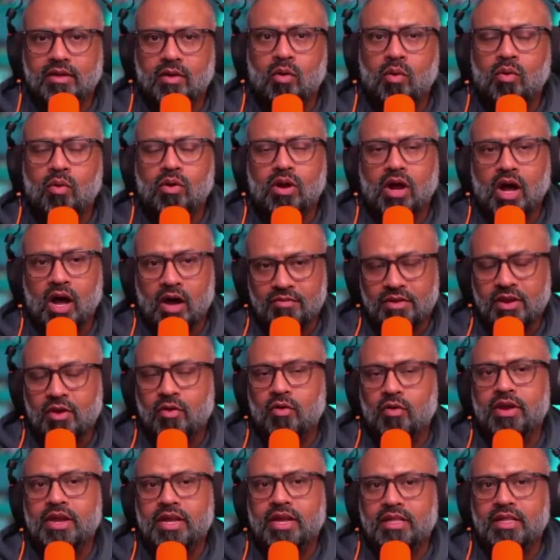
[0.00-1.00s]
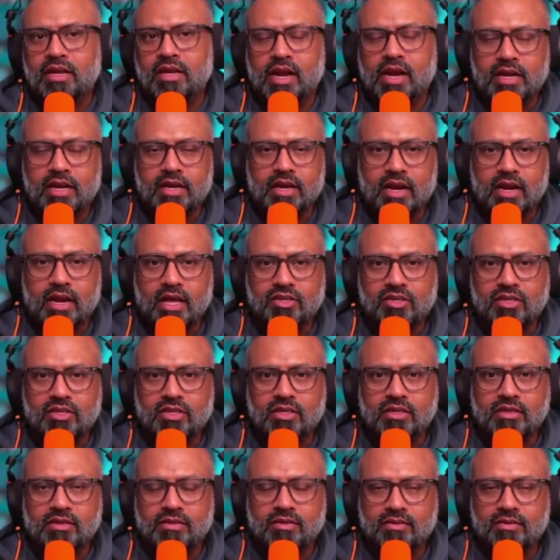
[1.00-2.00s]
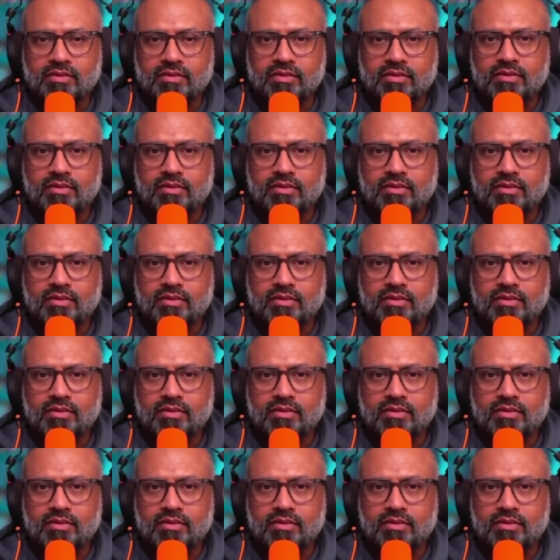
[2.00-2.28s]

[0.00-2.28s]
Or are we going in the right direction?